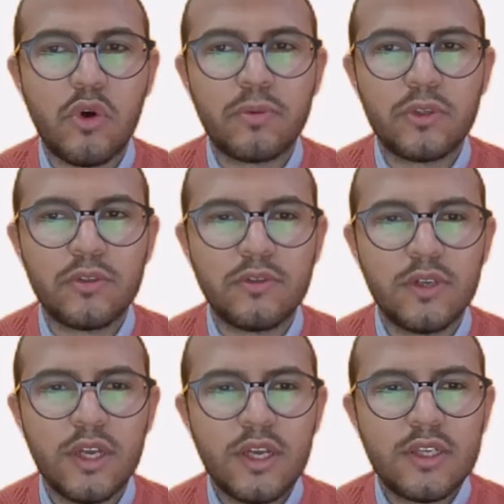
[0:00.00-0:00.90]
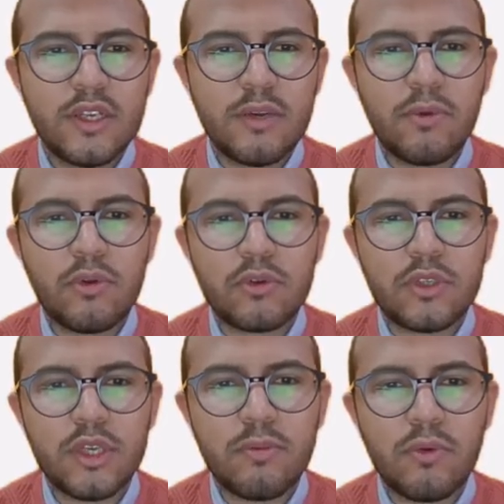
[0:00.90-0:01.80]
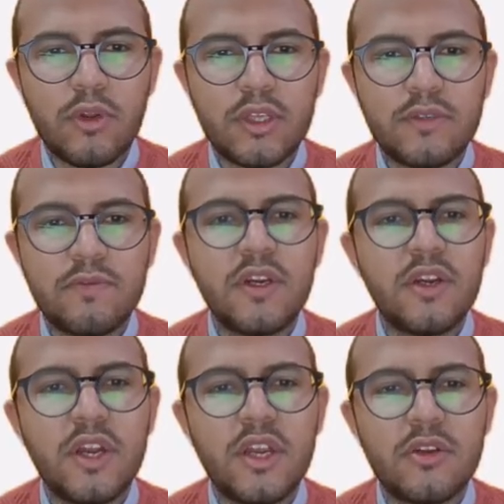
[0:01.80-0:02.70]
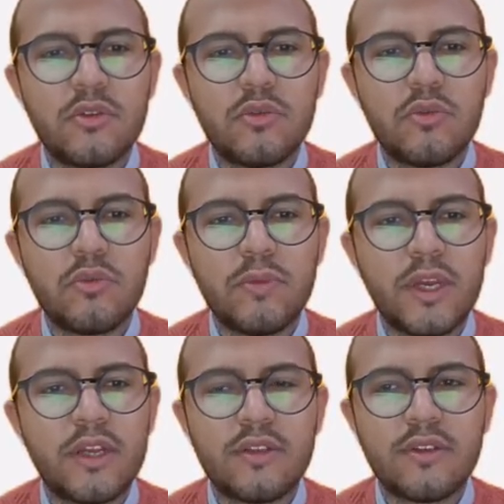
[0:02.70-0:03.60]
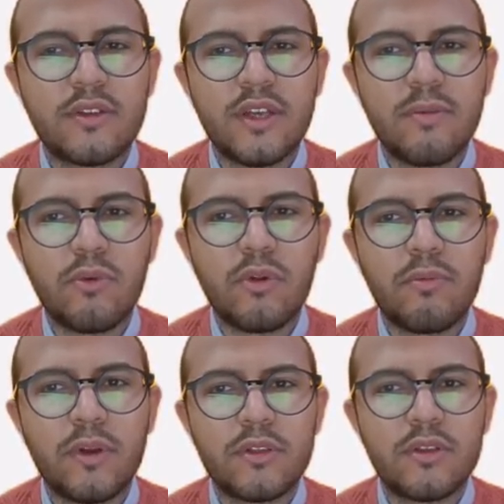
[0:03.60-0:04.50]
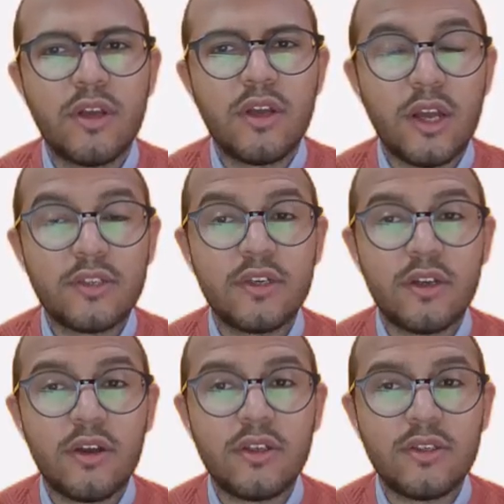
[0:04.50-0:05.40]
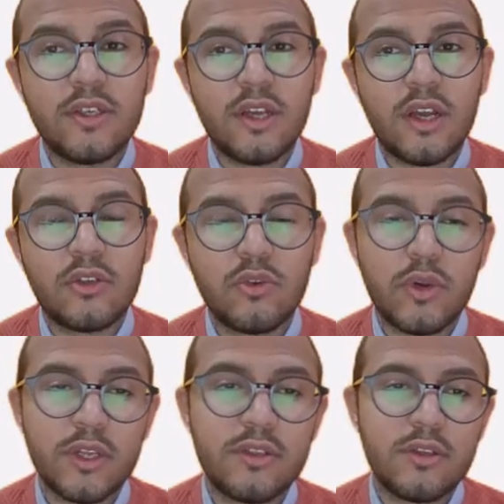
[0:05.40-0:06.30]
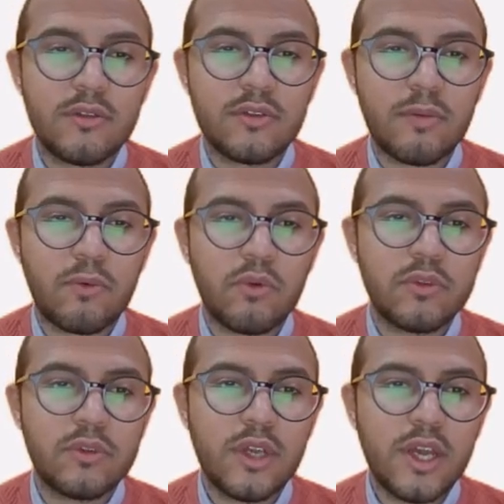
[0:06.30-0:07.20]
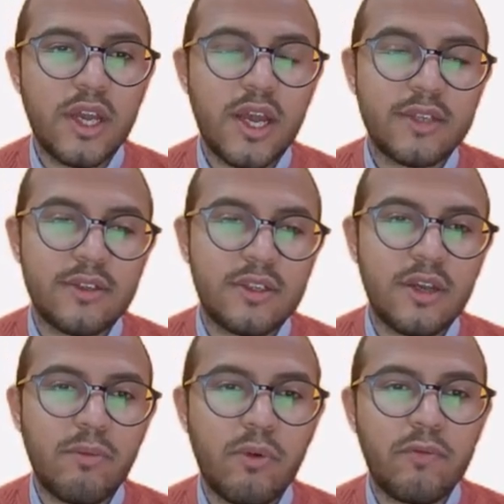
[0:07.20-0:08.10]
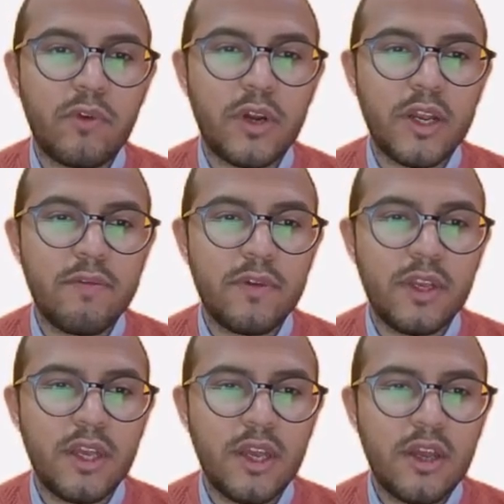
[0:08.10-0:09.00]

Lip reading: options, symbol or table. It's very rare to make it as a table, but I think I saw it in some codes as a table. For every